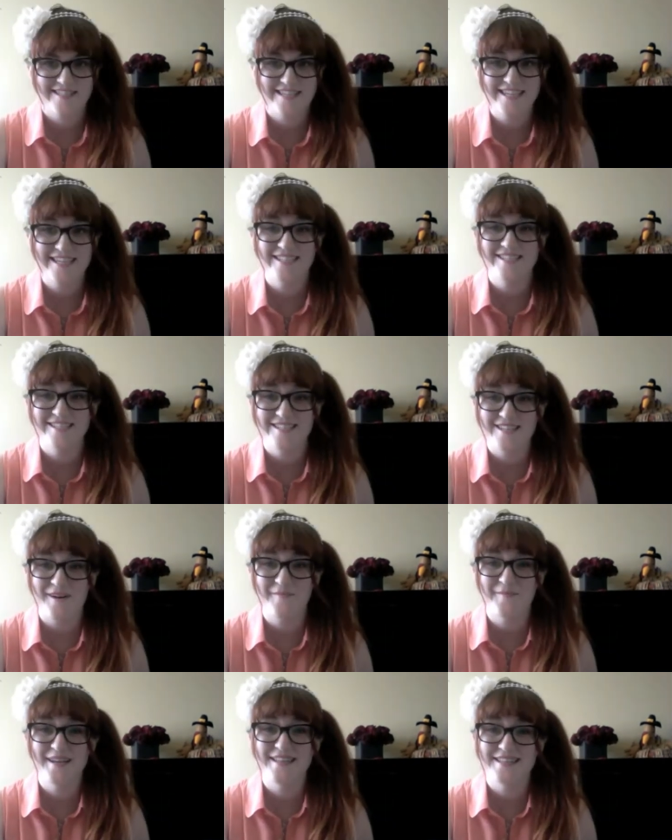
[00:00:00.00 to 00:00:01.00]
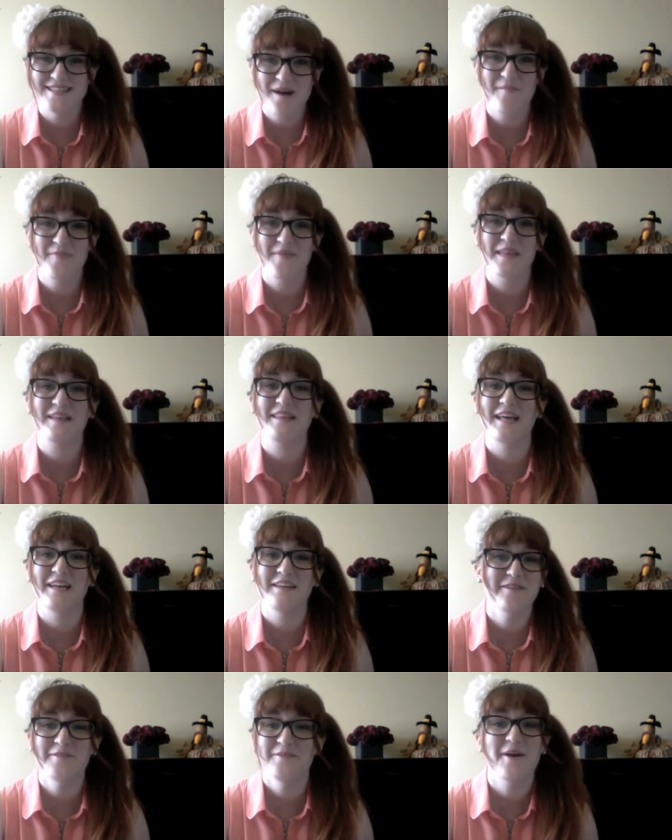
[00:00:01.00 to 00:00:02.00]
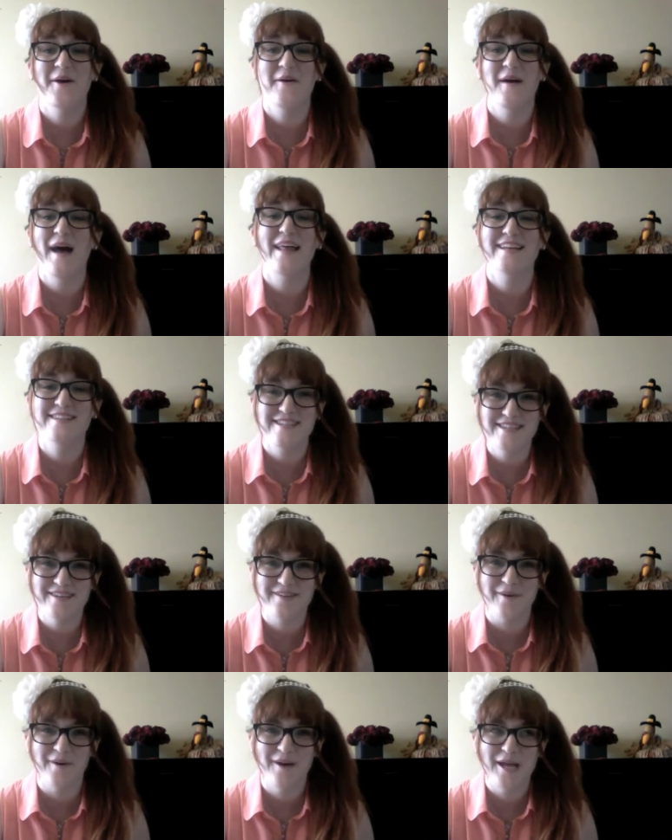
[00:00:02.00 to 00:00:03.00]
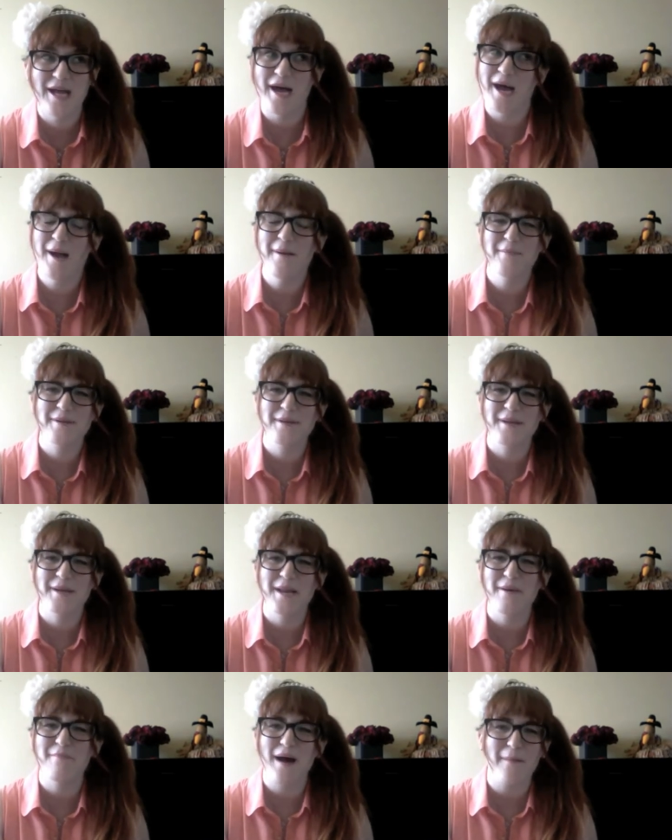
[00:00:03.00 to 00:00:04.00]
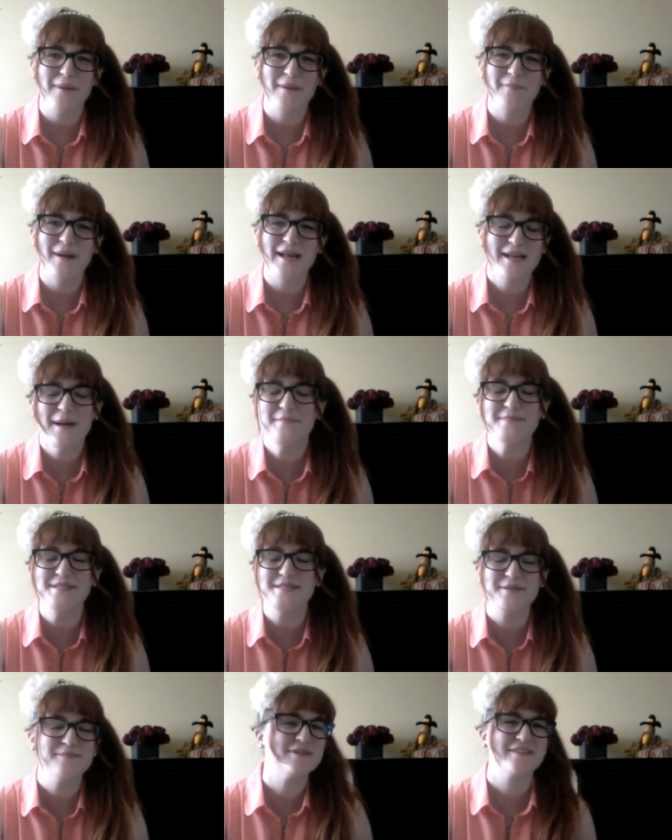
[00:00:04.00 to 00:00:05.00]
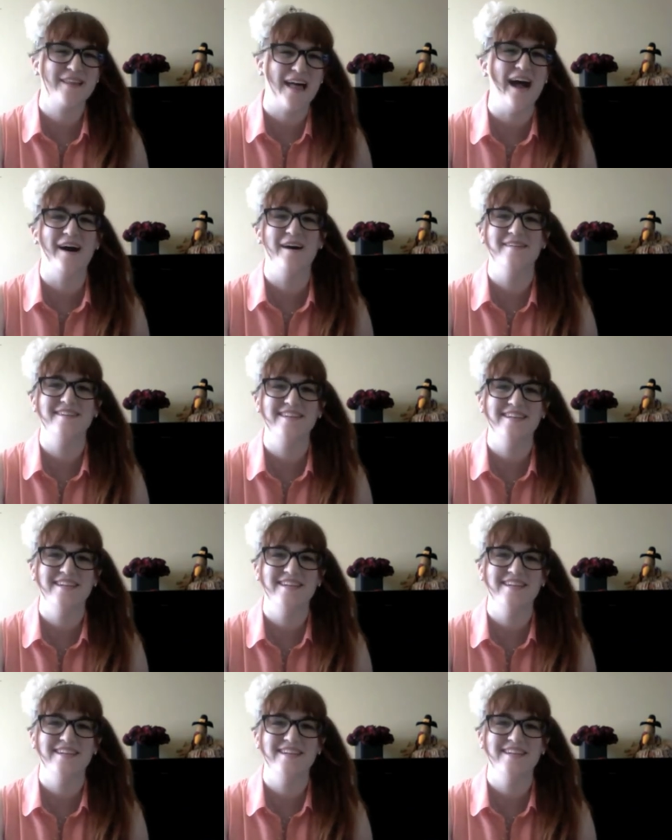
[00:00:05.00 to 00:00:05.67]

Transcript: Teach someone something that you know how to do. I'm really good at popping my gum super loud.